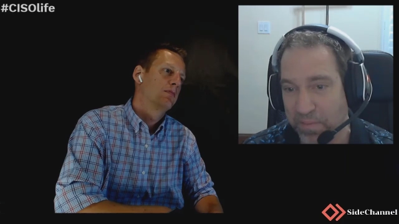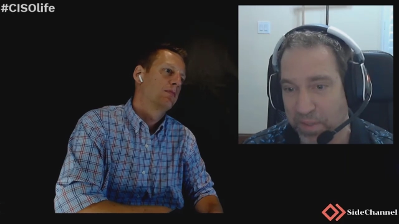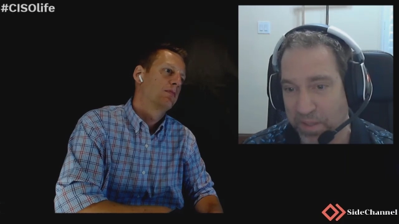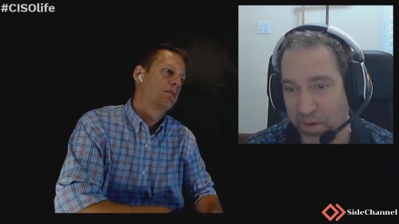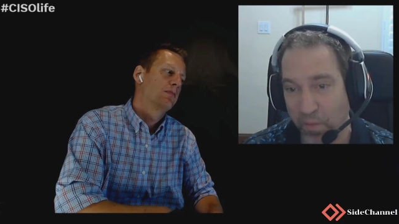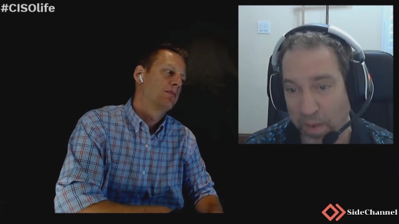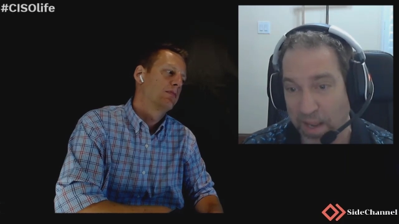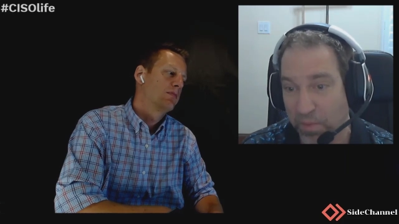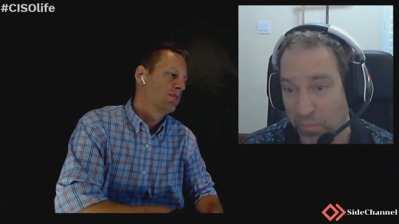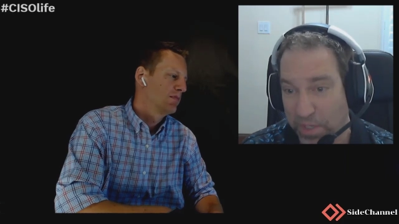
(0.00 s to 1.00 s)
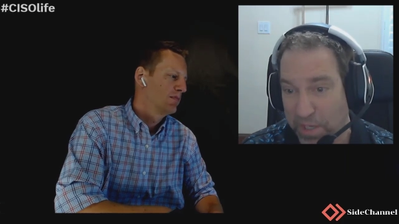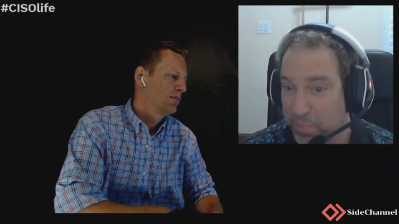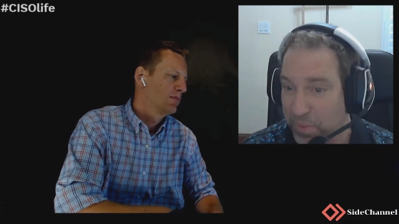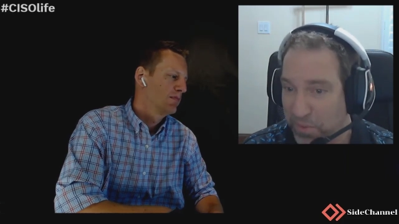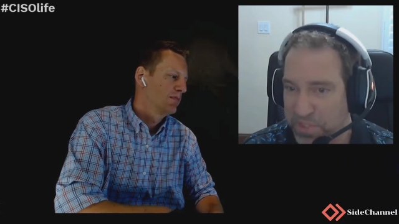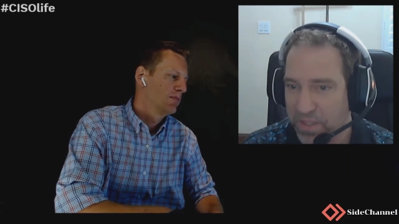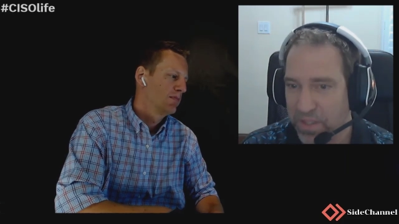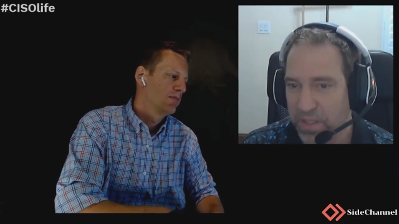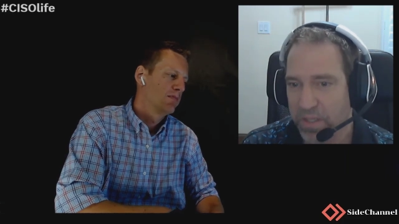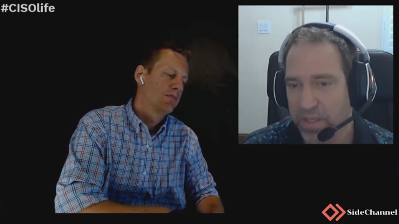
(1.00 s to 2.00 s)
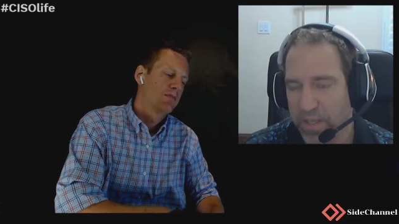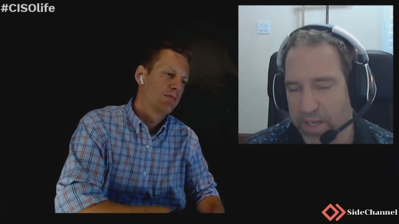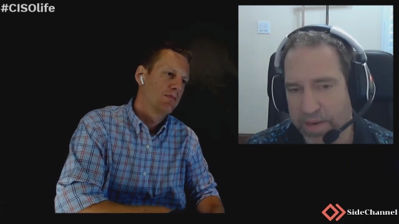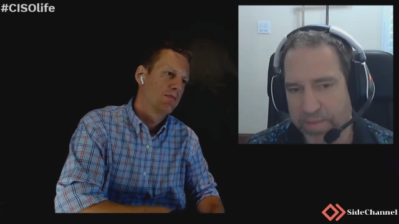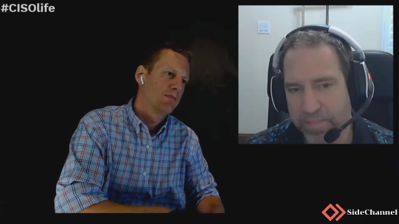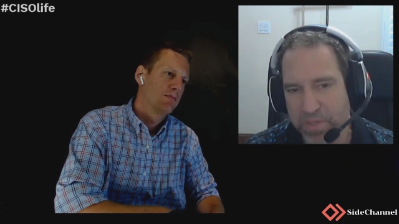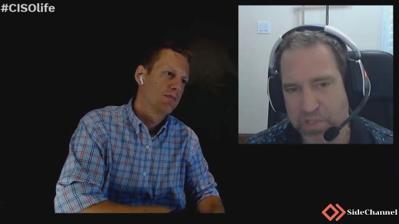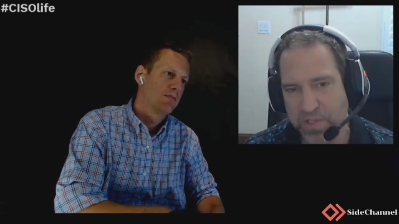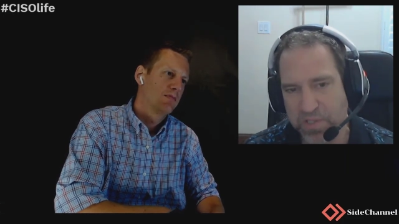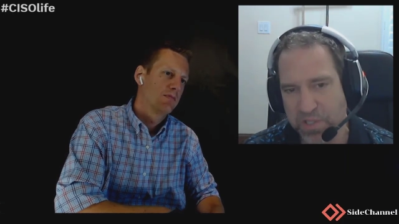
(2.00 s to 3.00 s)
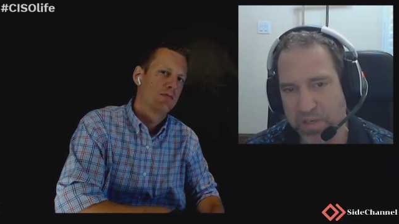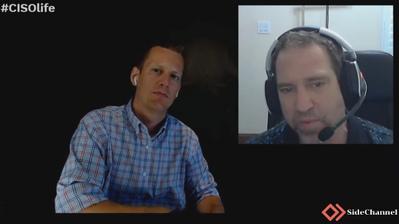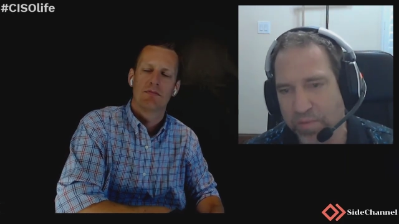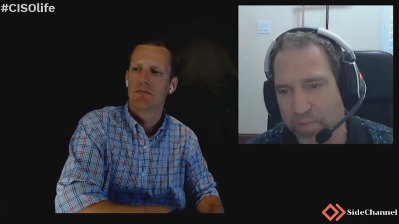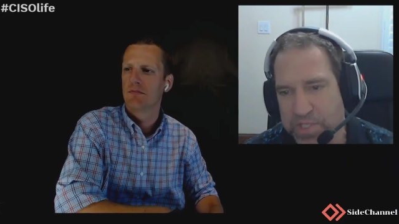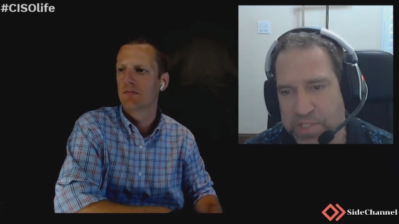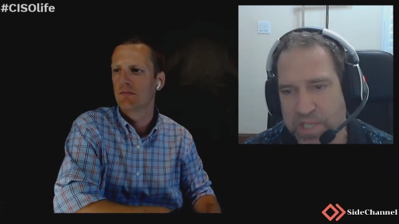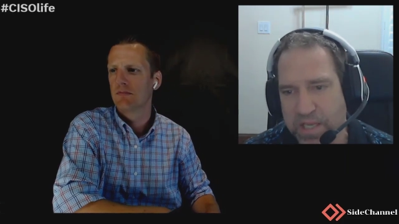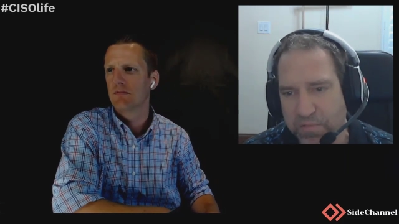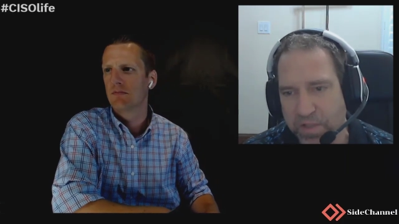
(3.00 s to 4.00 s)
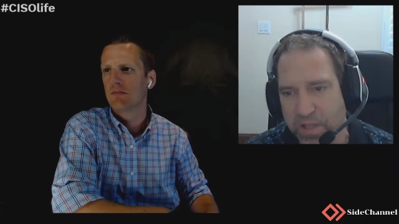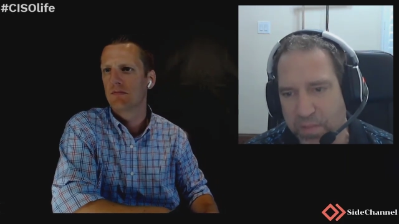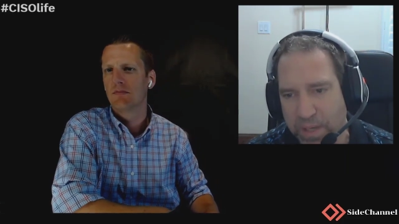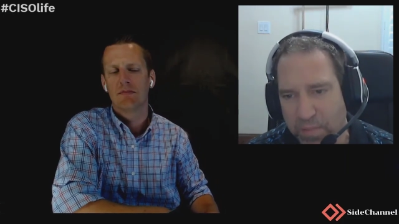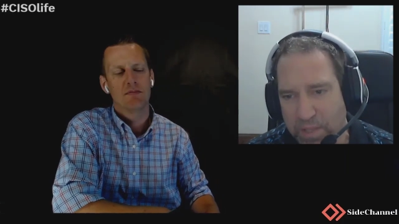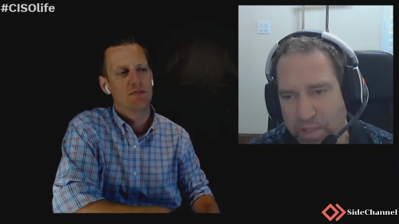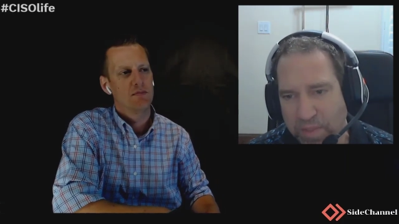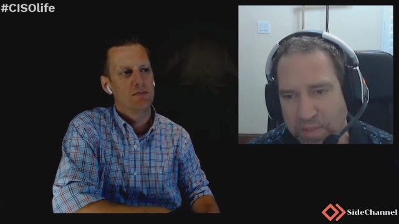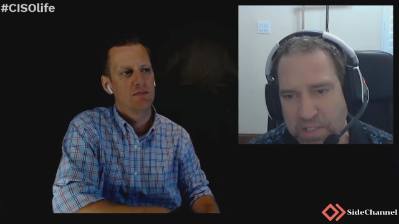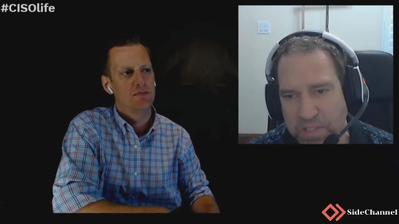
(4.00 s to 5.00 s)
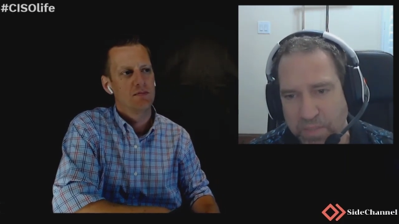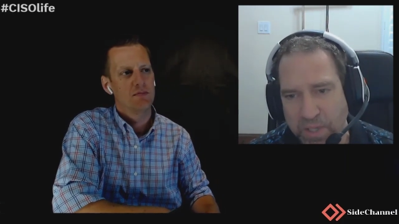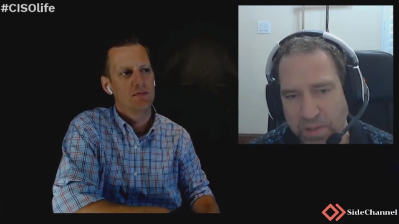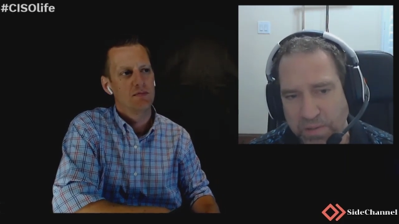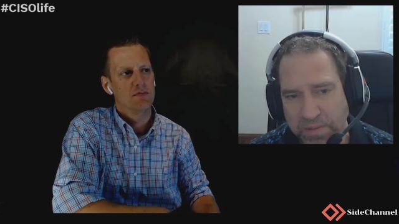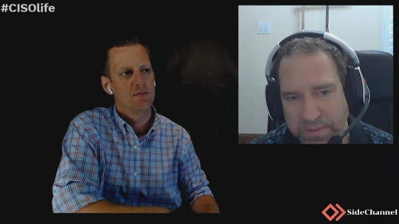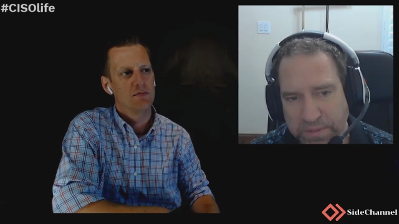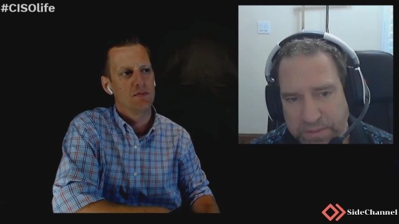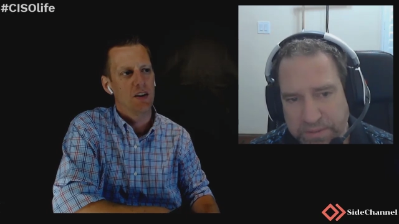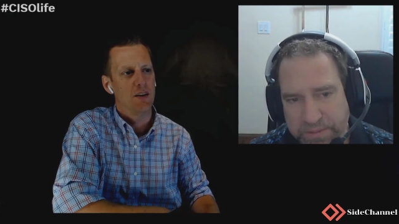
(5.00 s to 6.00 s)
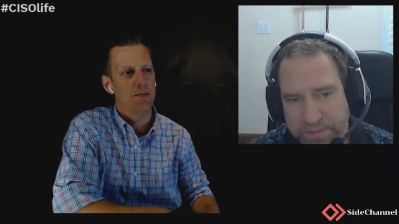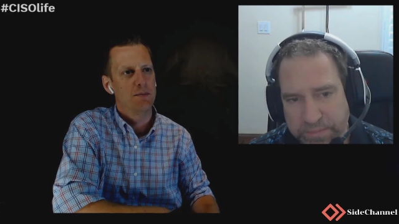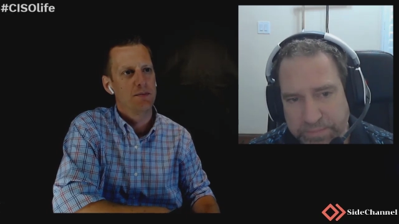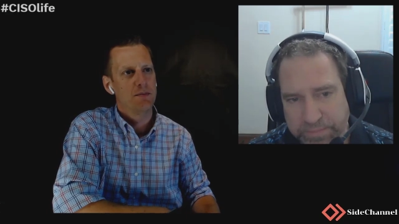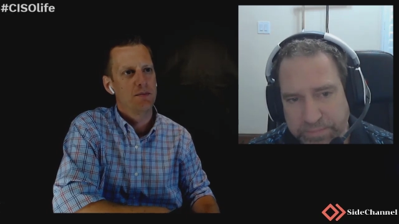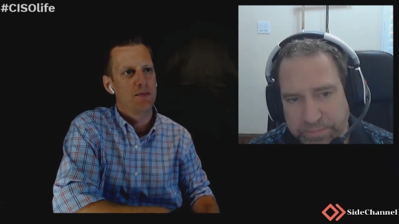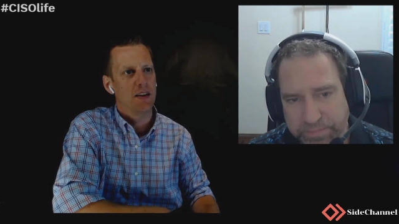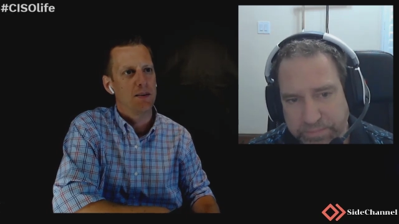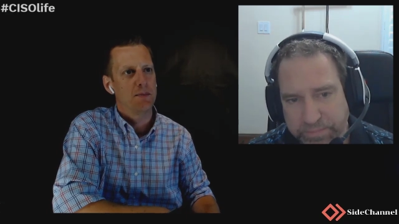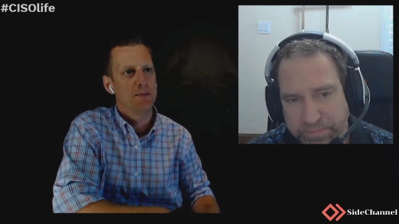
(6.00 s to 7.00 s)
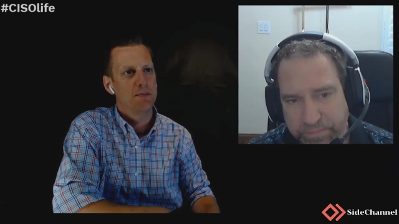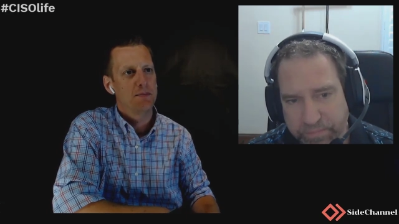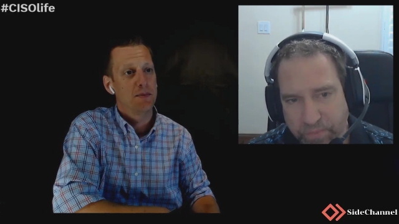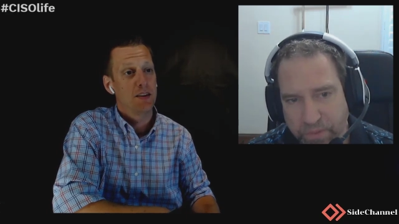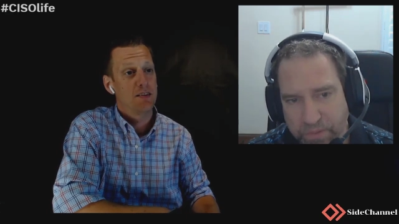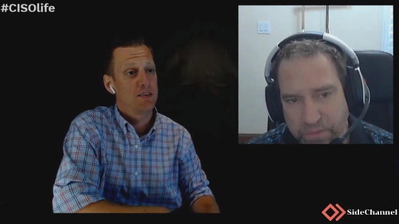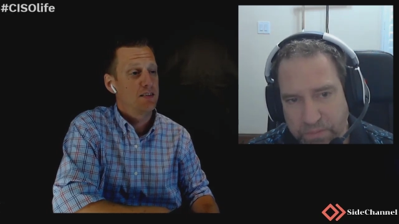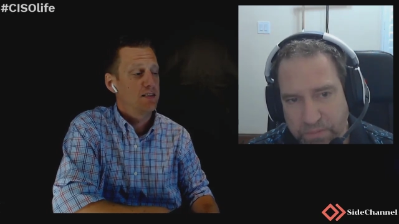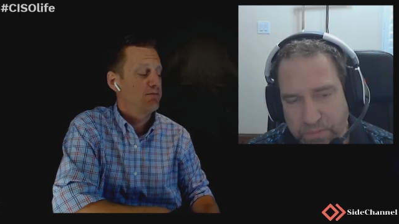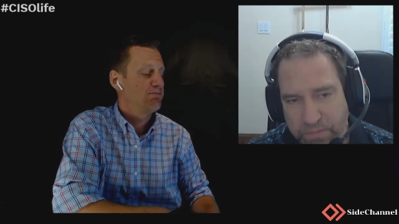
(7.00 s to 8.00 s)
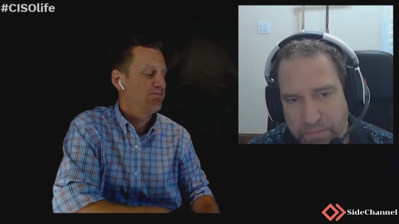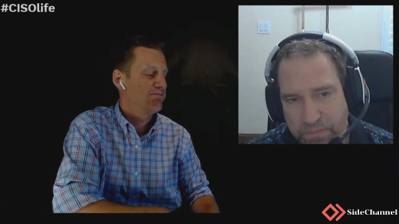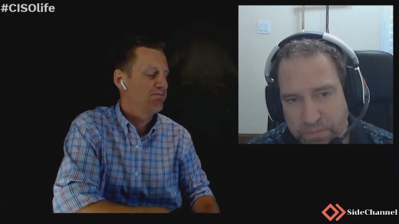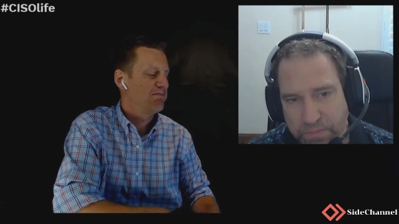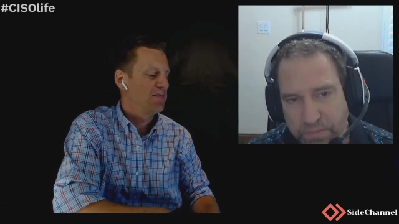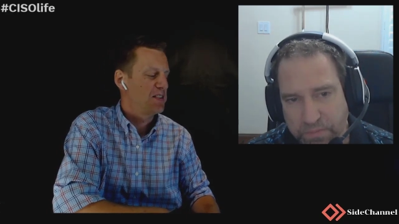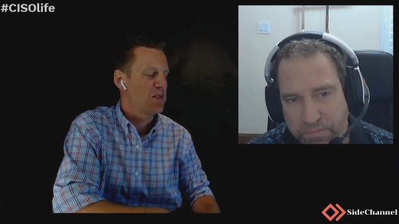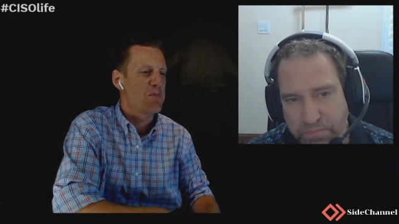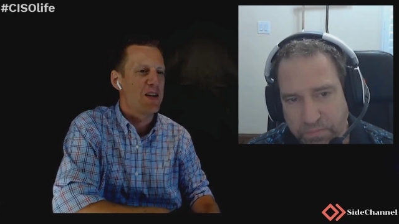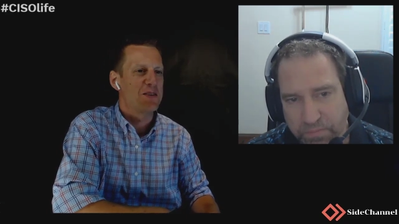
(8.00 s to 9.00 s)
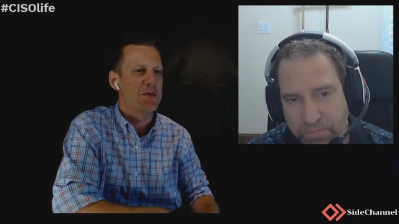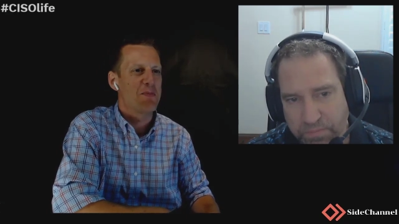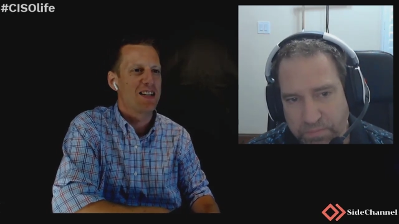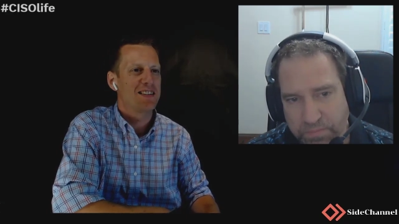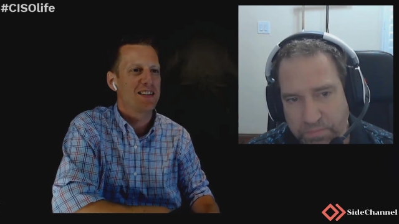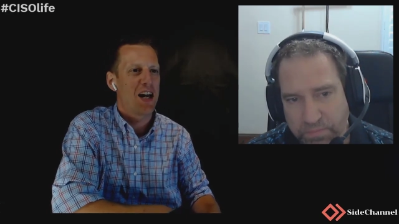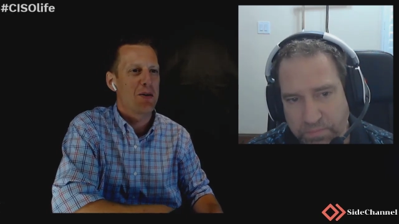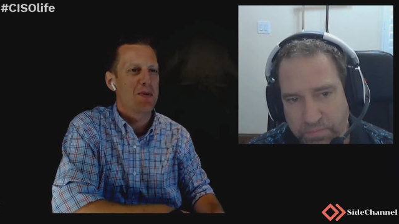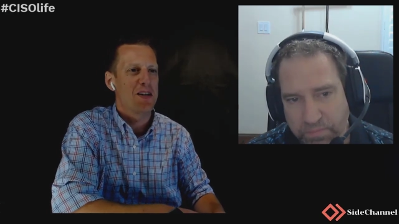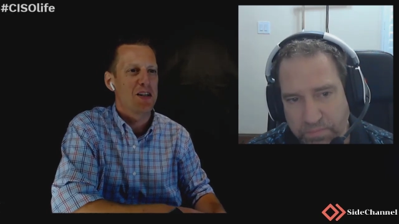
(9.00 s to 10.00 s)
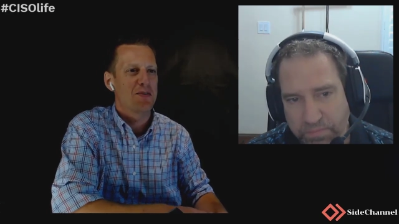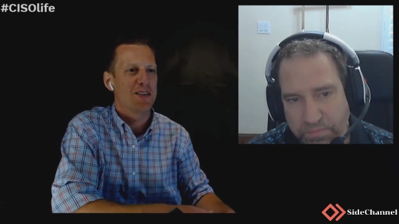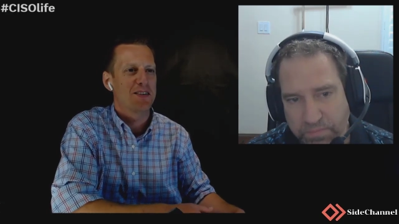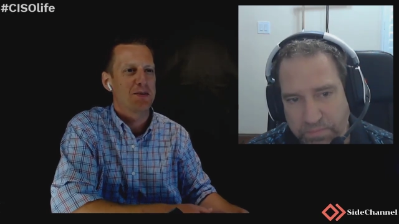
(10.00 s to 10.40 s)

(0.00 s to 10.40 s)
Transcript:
Speaker 1: uh, uh around what he built. Um, there's there's a number of reasons that can fail, but I really think that's the model.
Speaker 2: Yeah, yeah, it's it's it's amazing how many of us